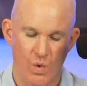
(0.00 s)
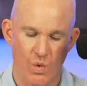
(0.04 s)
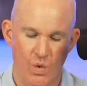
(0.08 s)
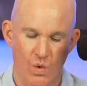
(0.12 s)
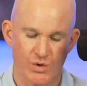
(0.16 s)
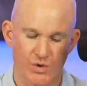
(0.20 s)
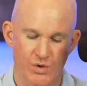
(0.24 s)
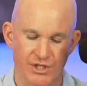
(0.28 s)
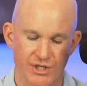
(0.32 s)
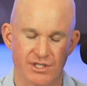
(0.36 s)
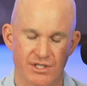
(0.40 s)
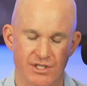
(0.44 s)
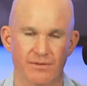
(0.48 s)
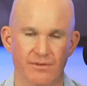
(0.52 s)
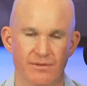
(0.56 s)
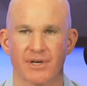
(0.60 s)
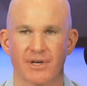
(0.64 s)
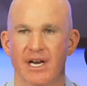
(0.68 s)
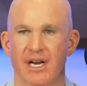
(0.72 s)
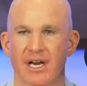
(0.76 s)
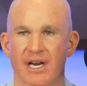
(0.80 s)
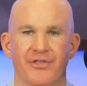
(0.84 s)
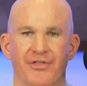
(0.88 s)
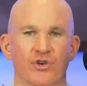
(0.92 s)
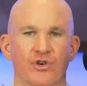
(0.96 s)
Just some
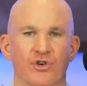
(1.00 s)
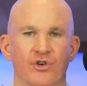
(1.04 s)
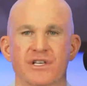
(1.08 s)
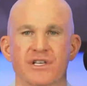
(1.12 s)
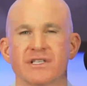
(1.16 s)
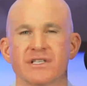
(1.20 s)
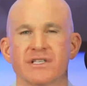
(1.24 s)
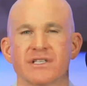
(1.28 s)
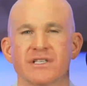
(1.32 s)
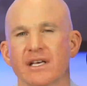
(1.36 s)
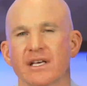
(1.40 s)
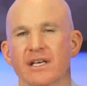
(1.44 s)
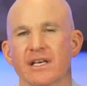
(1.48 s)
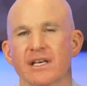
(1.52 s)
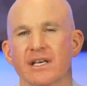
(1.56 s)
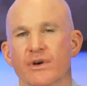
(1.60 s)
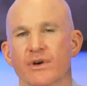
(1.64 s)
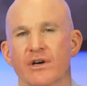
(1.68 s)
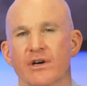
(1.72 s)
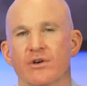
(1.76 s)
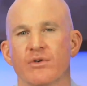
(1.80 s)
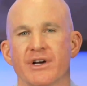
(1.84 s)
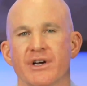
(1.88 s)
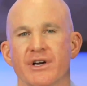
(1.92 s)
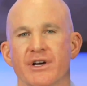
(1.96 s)
kind of 30-second
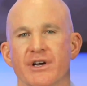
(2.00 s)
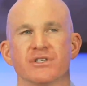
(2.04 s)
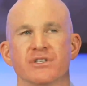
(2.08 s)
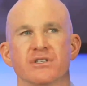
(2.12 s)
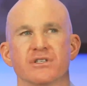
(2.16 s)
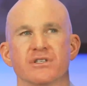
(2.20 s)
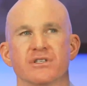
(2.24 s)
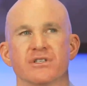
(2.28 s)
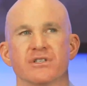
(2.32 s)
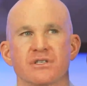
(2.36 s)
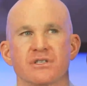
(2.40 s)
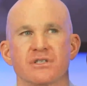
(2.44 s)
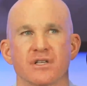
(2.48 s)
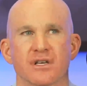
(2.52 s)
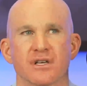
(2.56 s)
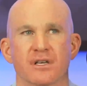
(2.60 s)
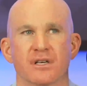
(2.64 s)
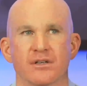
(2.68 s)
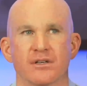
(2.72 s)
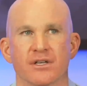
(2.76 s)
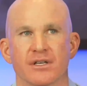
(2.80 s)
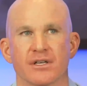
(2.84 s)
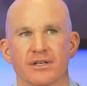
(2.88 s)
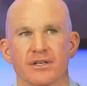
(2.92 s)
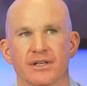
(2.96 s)
quick questions
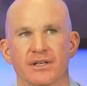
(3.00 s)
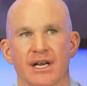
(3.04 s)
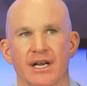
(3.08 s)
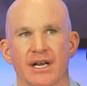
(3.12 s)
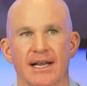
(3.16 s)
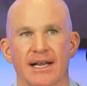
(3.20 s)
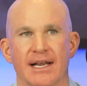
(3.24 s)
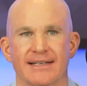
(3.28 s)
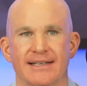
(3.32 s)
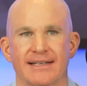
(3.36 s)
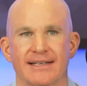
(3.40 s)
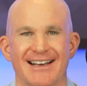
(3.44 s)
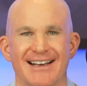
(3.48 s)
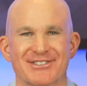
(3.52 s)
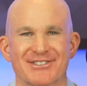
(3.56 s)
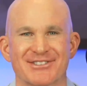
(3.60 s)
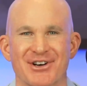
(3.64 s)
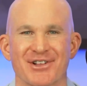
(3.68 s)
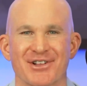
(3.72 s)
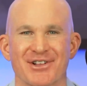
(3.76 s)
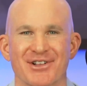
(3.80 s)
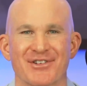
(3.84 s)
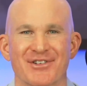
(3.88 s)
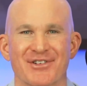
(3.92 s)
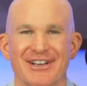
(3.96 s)
that I like to ask
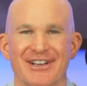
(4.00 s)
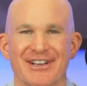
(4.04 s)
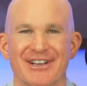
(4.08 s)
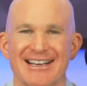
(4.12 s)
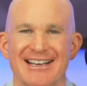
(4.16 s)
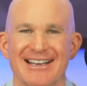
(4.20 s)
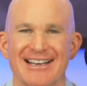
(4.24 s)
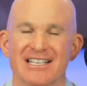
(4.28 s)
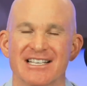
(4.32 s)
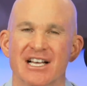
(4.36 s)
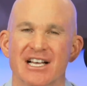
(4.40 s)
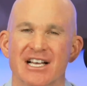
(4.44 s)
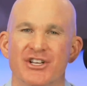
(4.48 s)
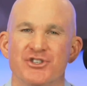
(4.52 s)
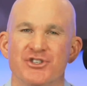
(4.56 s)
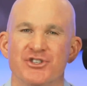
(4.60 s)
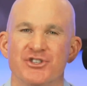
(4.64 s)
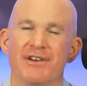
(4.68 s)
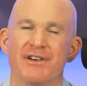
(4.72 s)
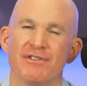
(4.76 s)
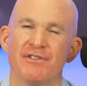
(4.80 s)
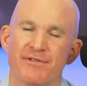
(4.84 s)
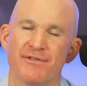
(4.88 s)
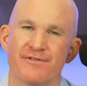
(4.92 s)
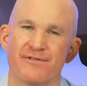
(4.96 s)
all of our guests. Do
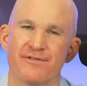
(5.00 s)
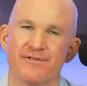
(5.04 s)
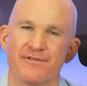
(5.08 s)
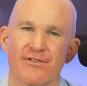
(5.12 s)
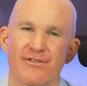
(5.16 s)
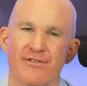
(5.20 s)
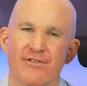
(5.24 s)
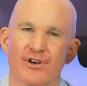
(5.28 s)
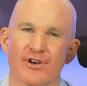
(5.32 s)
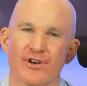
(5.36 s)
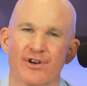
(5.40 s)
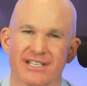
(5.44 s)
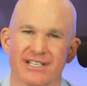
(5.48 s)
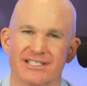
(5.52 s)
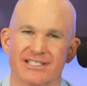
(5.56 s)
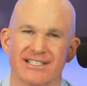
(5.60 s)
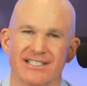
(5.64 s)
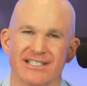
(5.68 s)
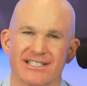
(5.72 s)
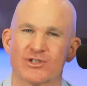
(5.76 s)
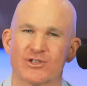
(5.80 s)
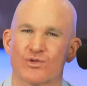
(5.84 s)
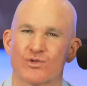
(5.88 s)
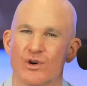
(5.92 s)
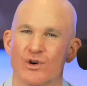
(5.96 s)
you have a favorite
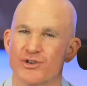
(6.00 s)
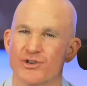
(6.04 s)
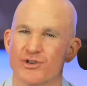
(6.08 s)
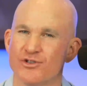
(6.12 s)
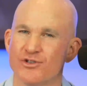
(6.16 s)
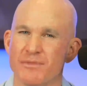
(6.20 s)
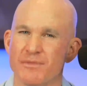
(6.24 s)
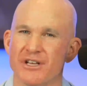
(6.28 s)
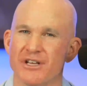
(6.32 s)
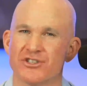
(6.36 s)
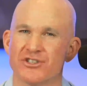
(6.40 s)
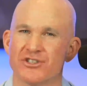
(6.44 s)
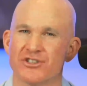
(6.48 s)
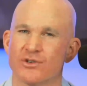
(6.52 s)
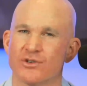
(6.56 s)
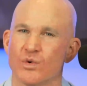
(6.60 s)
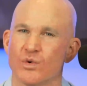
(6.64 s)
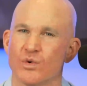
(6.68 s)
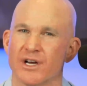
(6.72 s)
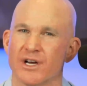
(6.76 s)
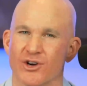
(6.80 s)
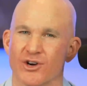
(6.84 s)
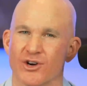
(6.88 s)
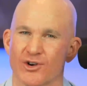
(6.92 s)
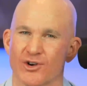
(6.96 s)
success quote? You mentioned
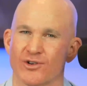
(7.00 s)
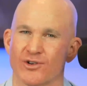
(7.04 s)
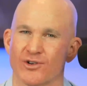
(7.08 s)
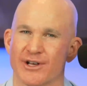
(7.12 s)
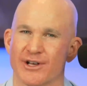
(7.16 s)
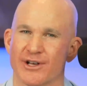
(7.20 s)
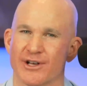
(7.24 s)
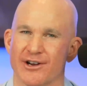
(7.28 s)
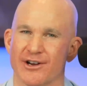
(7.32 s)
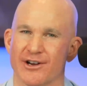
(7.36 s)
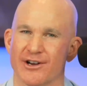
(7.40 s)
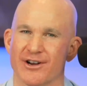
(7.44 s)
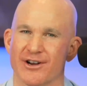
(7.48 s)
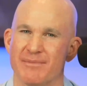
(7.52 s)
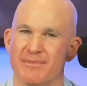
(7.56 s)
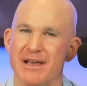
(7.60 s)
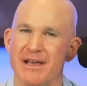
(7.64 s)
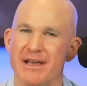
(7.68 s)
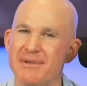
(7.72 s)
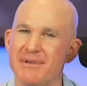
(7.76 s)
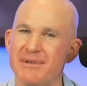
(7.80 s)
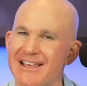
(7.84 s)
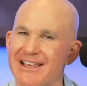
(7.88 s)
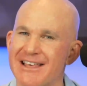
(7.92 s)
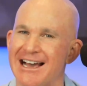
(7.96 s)
one earlier, and
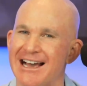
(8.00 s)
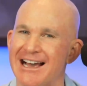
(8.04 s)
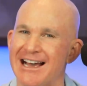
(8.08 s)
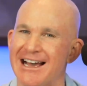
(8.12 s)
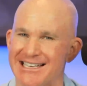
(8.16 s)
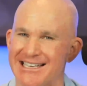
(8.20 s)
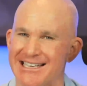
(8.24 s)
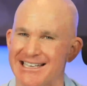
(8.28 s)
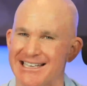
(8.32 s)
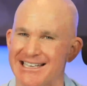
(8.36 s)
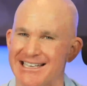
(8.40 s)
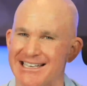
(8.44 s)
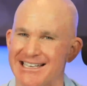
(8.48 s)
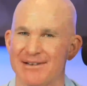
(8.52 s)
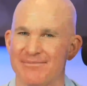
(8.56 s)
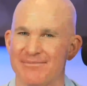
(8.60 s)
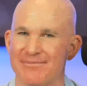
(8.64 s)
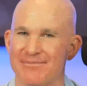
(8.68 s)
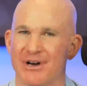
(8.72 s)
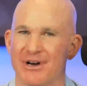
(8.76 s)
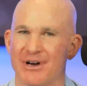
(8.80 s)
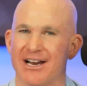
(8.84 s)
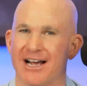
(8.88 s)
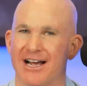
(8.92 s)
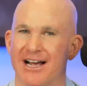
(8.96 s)
maybe that's it,
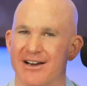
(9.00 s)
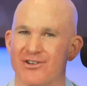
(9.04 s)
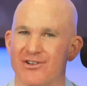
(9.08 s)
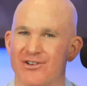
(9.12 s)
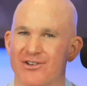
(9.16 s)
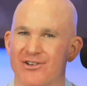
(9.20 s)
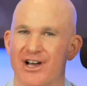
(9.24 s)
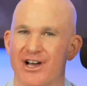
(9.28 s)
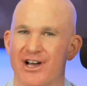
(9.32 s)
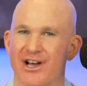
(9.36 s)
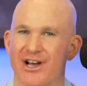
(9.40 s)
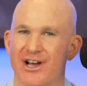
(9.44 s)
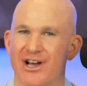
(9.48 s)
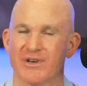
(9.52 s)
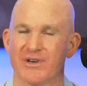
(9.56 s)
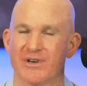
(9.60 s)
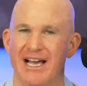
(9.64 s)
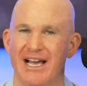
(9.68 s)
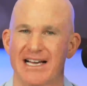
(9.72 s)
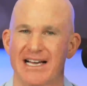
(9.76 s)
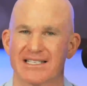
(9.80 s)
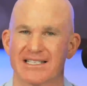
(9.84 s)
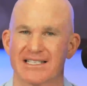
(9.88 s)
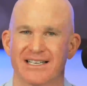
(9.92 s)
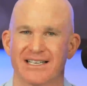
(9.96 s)
but I don't know. I just wanted to ask